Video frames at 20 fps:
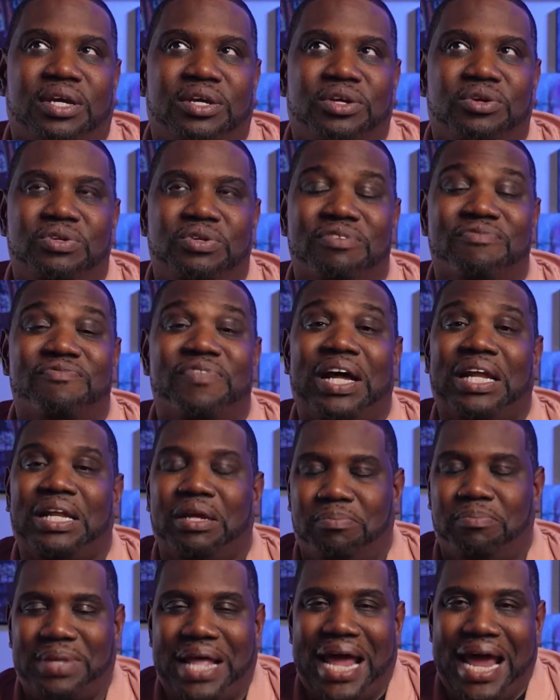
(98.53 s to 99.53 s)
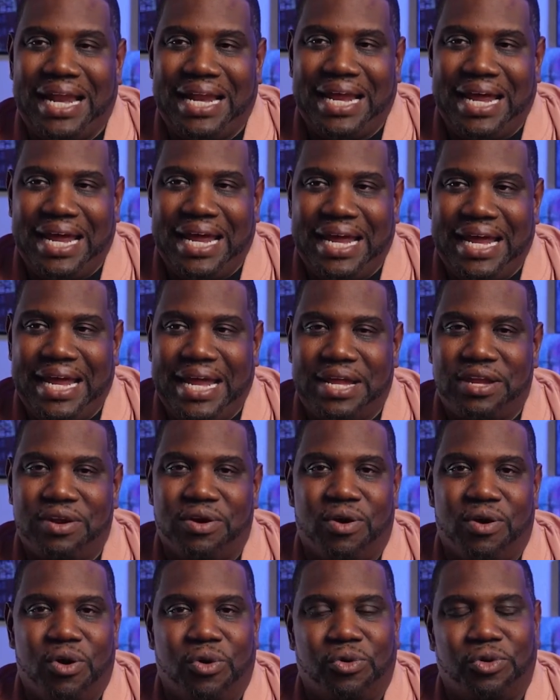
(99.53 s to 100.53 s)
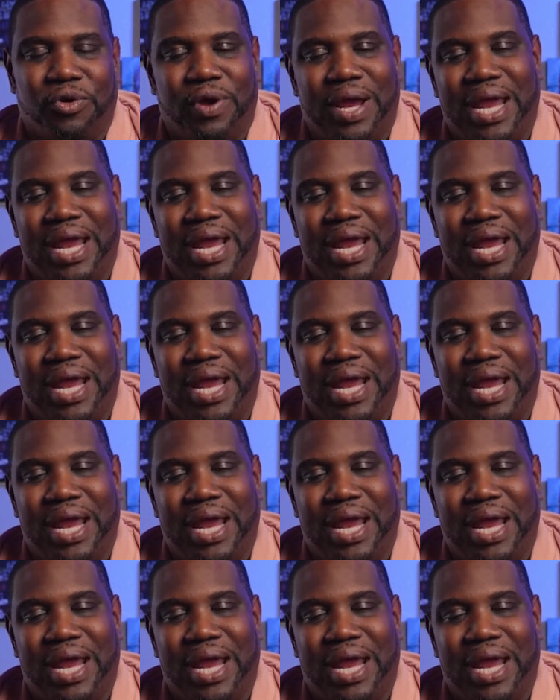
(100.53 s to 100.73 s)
you develop that in your older